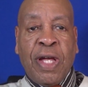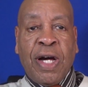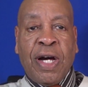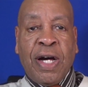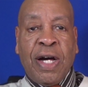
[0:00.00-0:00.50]

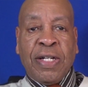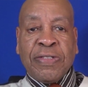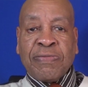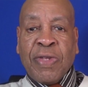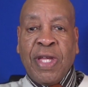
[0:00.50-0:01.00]

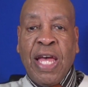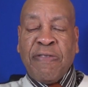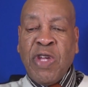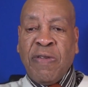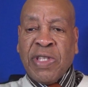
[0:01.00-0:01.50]
Have
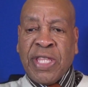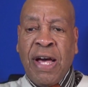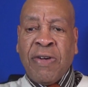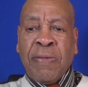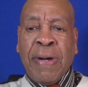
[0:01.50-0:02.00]
you ever
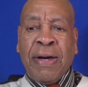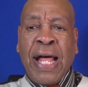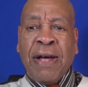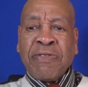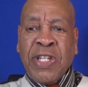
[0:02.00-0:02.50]
thought about
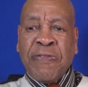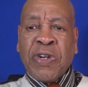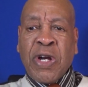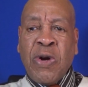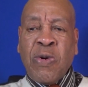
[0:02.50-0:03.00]
how
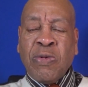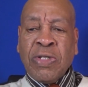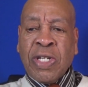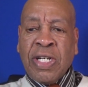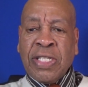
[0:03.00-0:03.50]
difficult
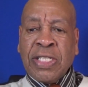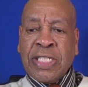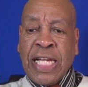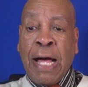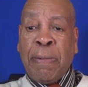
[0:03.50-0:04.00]
the
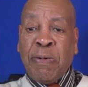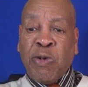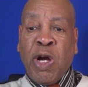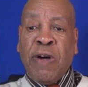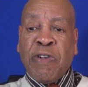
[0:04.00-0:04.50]
job
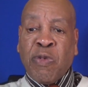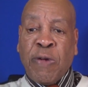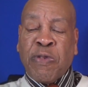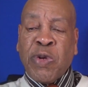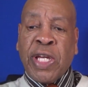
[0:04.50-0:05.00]
of a
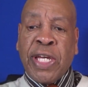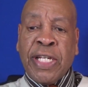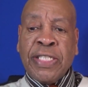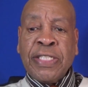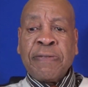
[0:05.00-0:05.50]
referee
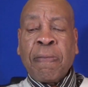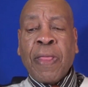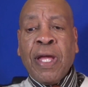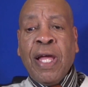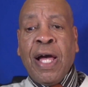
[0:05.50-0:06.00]
is?
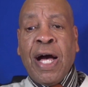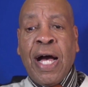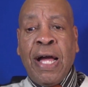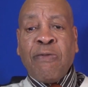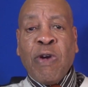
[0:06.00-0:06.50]

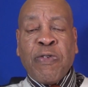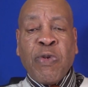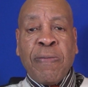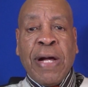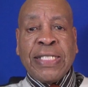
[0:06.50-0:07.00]
I
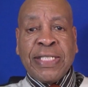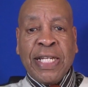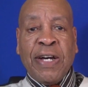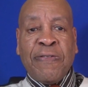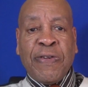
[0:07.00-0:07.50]
referee
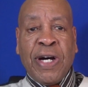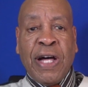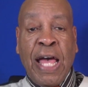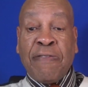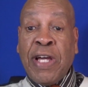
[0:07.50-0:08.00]
myself,
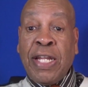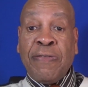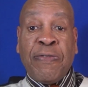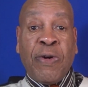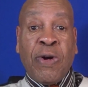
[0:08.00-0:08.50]
have done
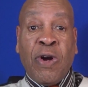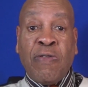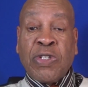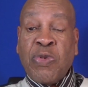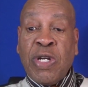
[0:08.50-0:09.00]
it for
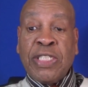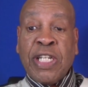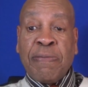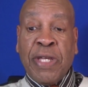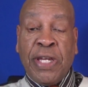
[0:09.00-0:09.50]
over 20
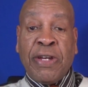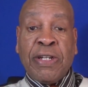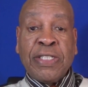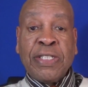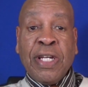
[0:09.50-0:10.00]
some
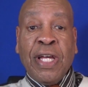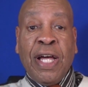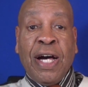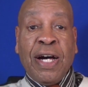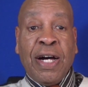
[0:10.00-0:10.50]
years
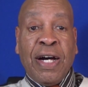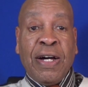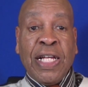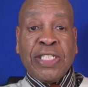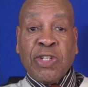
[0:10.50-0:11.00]

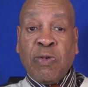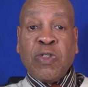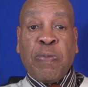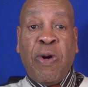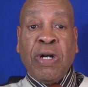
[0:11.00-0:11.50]
in certain
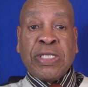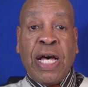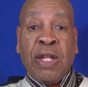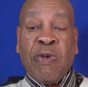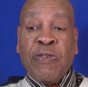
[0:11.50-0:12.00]
sports,
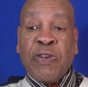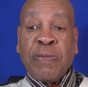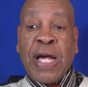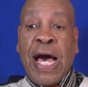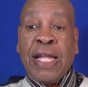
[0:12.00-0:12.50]
all the way from
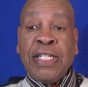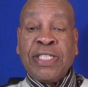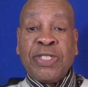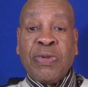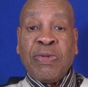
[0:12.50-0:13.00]

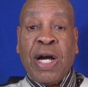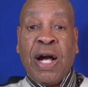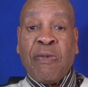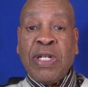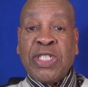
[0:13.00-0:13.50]
college to
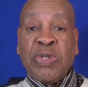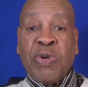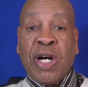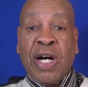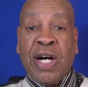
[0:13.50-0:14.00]
all the way
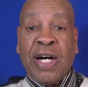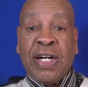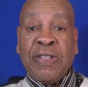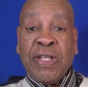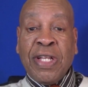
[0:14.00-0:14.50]

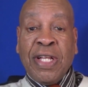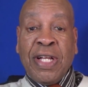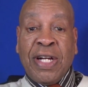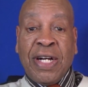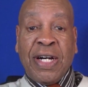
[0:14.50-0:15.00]

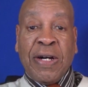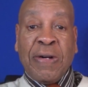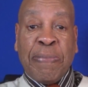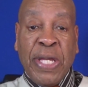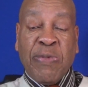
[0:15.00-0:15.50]

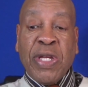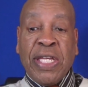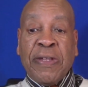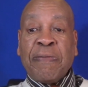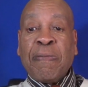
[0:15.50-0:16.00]
to
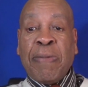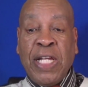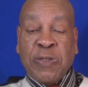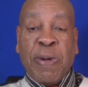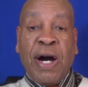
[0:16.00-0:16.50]
peewee
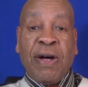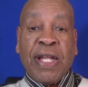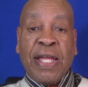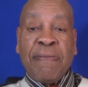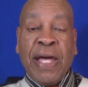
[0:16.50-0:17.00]
baseball.
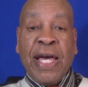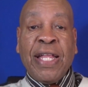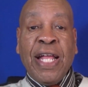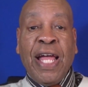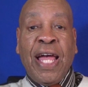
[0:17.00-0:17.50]

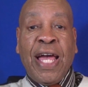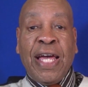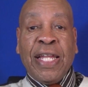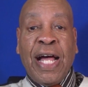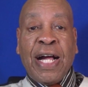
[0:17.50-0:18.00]
Amen.
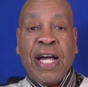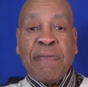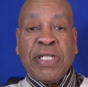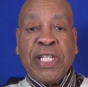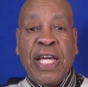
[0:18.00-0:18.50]
And I
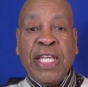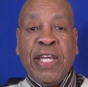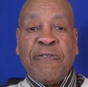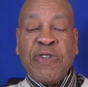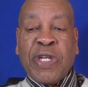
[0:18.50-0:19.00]
come to tell you,
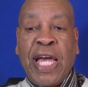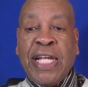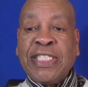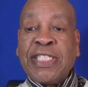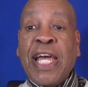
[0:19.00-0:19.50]
if you
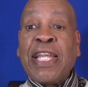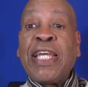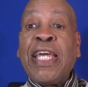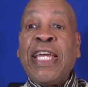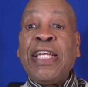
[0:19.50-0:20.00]
can't stand
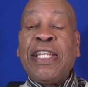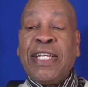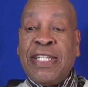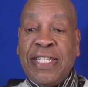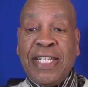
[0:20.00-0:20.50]
the heat,
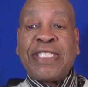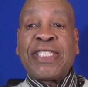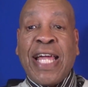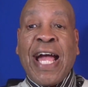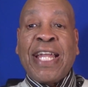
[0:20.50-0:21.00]

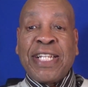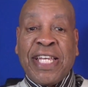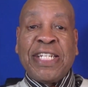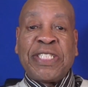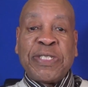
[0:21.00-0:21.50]
stay out of the
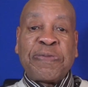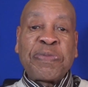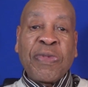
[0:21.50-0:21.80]
kitchen.